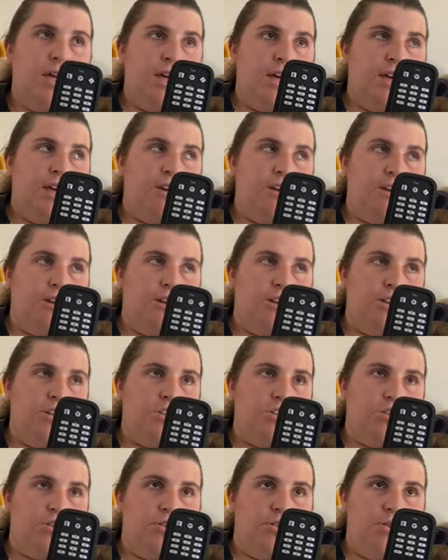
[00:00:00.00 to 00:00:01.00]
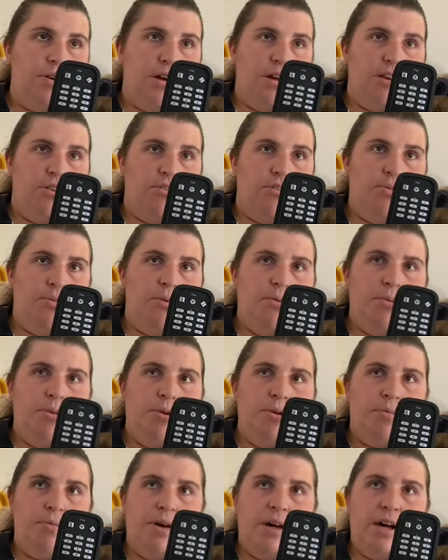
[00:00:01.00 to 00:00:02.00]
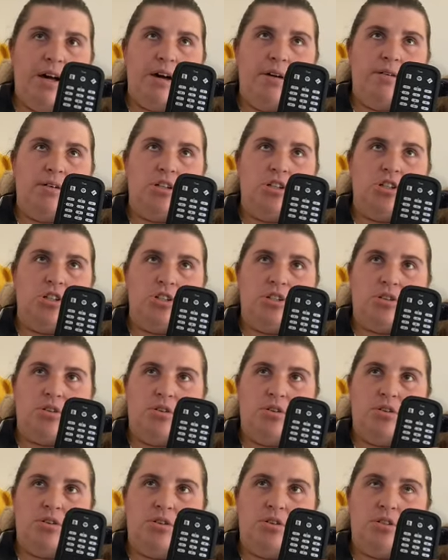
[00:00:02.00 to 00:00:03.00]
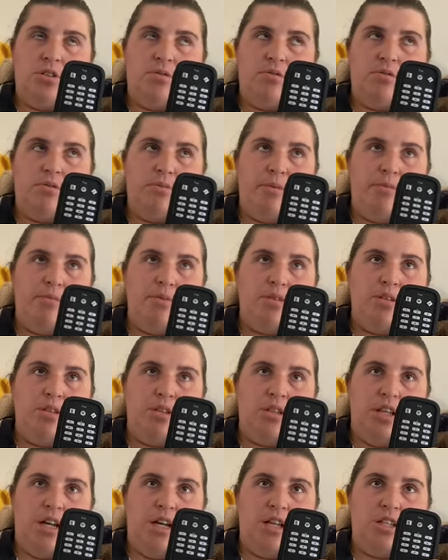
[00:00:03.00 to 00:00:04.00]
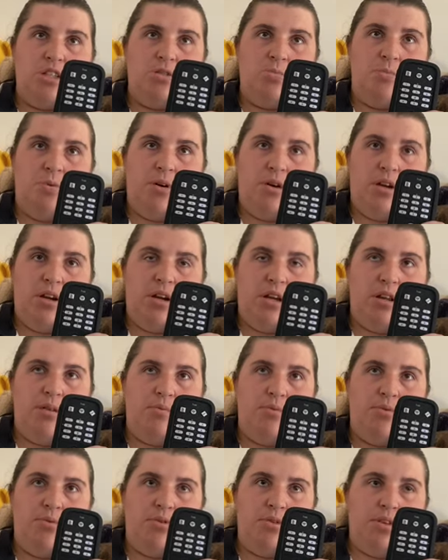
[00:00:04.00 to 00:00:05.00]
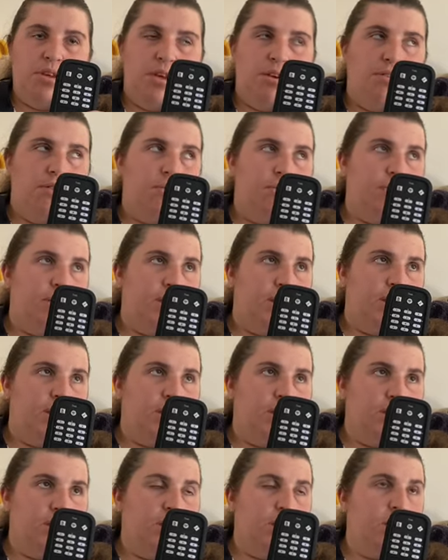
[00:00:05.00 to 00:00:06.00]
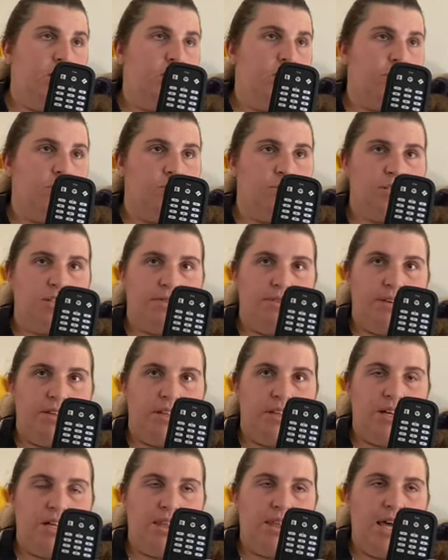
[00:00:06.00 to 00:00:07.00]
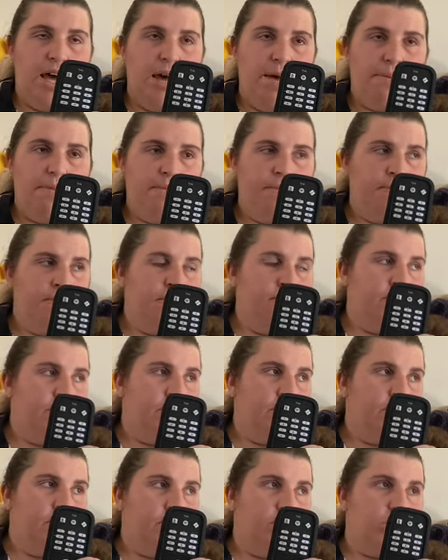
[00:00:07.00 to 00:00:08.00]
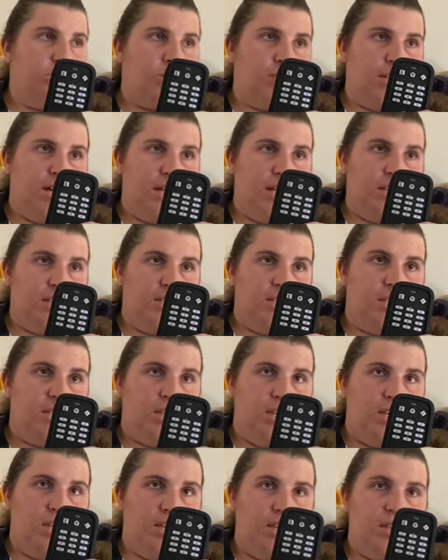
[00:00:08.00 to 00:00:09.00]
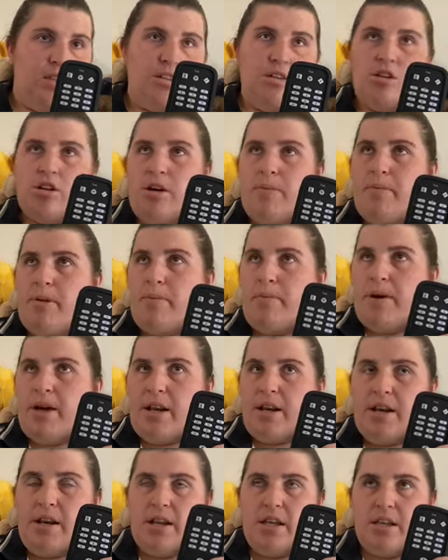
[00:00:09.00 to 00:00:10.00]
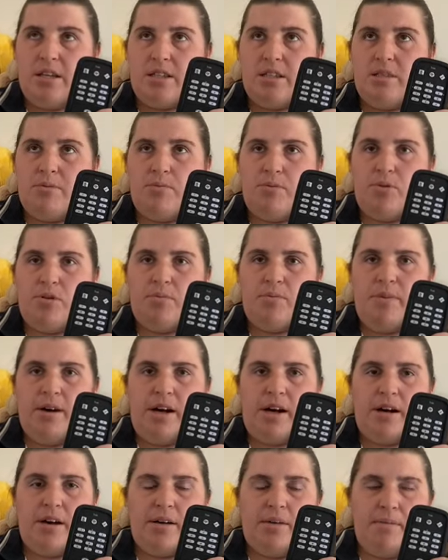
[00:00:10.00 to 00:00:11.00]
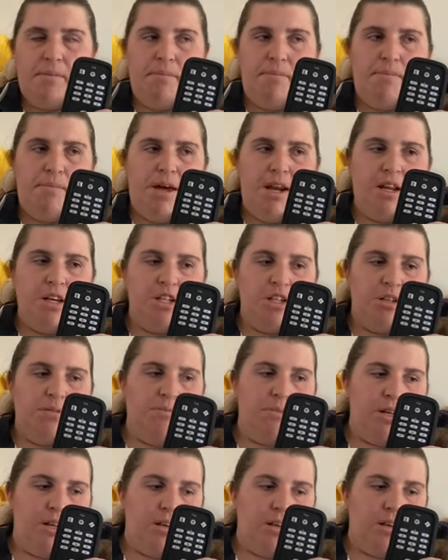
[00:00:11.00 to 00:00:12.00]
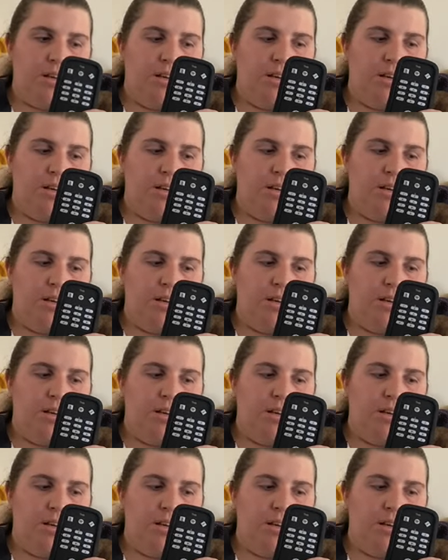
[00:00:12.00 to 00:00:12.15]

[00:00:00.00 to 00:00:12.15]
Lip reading: You can do a normal bookmark, which just remembers your last spot in a book that you are reading or something like that. So that is the diamond button, is the bookmark managing button.